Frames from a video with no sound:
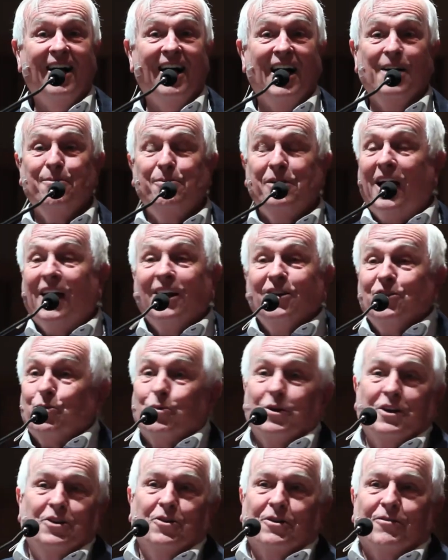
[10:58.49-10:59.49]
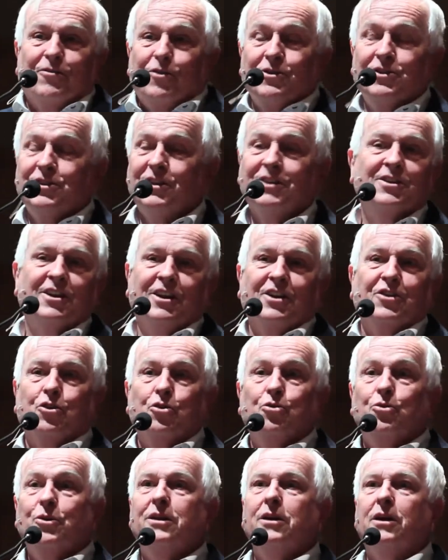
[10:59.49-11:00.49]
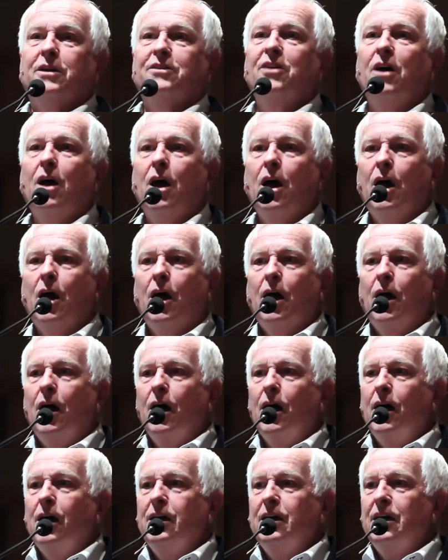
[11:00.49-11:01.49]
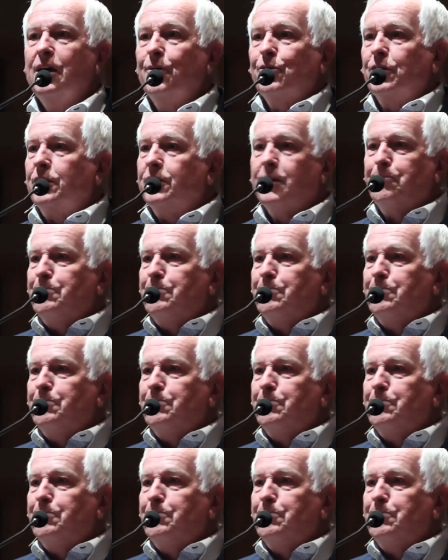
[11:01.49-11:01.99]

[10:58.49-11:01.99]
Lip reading: I mean, I don't know what universities can do with it. The